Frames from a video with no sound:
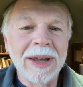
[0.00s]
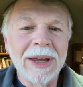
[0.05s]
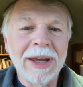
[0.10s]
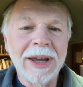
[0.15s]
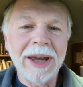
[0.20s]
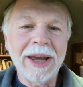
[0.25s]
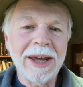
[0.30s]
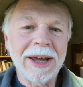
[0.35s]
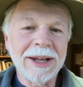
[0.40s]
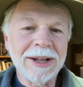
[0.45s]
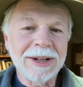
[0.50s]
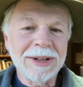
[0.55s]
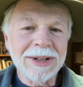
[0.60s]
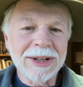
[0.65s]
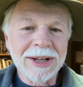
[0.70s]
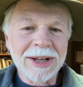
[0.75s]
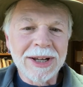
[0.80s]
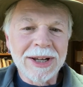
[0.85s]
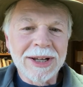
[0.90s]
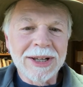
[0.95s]
And
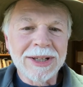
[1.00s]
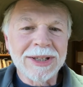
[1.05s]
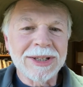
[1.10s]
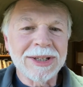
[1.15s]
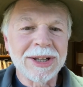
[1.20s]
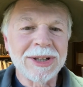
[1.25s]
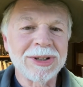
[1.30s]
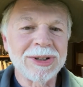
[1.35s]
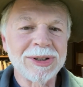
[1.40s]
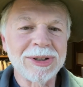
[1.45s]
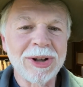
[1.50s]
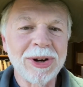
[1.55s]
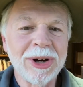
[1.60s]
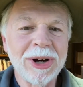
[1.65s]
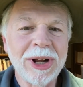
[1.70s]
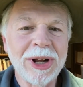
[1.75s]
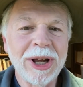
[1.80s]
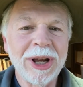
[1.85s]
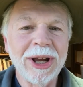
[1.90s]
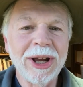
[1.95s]
since
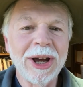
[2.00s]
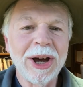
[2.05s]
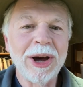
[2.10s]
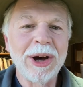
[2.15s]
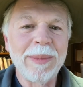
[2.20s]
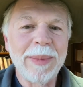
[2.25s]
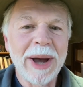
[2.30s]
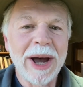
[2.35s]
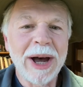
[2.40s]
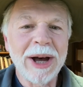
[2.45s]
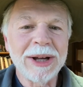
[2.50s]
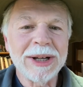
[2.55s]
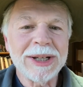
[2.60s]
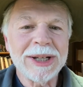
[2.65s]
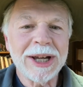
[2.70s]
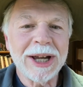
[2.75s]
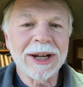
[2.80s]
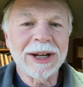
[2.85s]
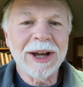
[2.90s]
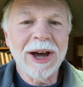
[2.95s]
learning about
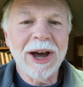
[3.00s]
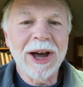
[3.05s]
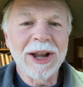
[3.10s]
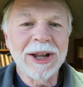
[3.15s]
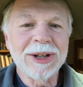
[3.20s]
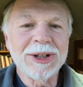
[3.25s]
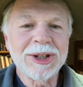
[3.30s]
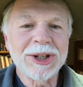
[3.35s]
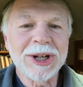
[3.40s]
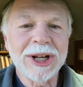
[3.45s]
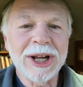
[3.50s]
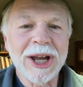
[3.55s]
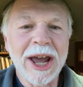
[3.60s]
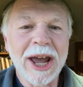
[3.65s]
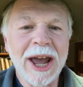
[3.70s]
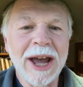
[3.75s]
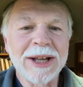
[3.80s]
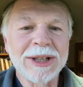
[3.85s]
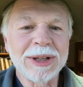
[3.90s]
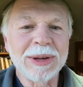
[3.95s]
technology
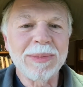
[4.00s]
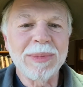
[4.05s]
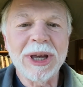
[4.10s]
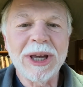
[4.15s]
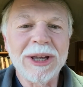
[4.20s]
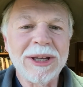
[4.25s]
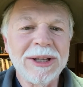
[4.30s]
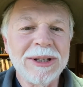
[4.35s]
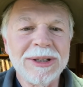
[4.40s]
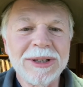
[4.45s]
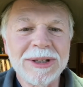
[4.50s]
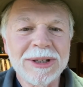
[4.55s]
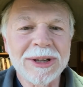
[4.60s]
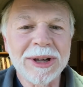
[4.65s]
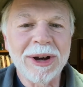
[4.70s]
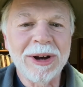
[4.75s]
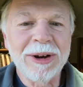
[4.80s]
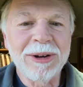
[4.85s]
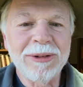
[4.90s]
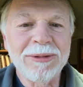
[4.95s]
as a means
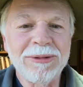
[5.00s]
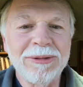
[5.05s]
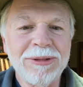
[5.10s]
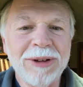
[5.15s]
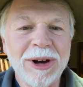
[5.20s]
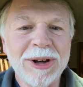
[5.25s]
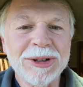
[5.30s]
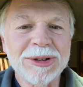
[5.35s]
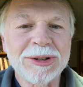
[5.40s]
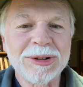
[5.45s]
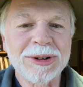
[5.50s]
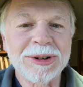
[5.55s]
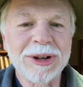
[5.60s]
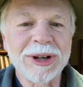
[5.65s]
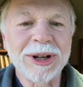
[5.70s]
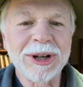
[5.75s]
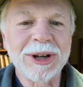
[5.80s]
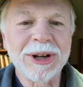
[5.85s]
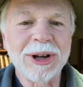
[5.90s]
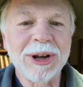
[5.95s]
of
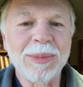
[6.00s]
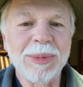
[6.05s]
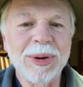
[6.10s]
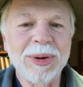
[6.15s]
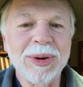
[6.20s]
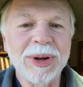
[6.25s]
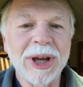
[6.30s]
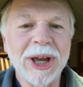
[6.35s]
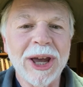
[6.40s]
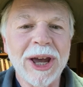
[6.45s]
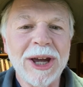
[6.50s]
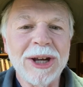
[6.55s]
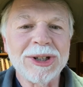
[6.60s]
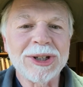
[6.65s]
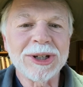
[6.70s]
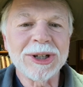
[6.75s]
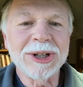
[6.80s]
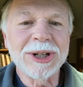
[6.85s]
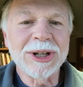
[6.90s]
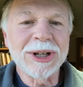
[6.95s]
fostering
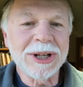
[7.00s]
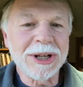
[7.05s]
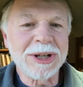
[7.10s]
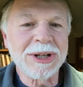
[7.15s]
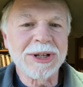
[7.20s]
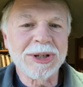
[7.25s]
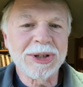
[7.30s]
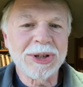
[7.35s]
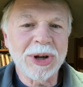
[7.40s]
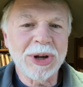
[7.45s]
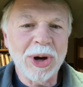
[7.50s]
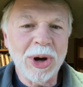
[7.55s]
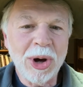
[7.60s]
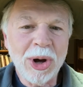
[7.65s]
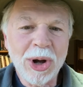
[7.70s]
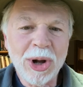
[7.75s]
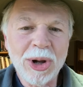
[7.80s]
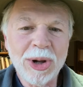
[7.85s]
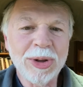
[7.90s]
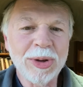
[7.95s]
communication is
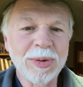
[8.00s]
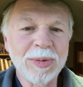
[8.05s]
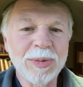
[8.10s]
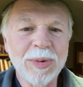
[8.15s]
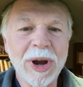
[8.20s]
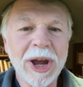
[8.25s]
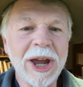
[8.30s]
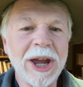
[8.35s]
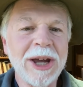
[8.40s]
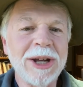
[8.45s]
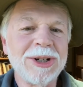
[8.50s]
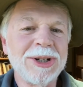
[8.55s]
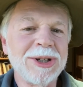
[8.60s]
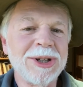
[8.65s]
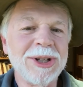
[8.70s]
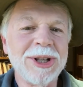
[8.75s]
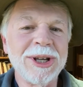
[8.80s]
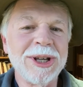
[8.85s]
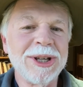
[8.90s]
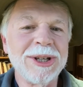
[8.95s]
all the rage
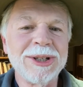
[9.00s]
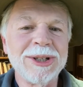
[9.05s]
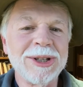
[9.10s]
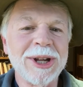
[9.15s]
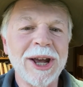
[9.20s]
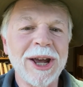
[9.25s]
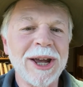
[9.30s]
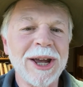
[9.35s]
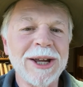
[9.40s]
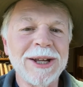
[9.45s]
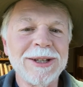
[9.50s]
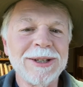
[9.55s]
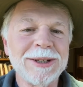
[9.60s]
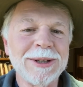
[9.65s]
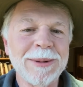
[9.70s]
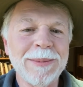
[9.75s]
these days,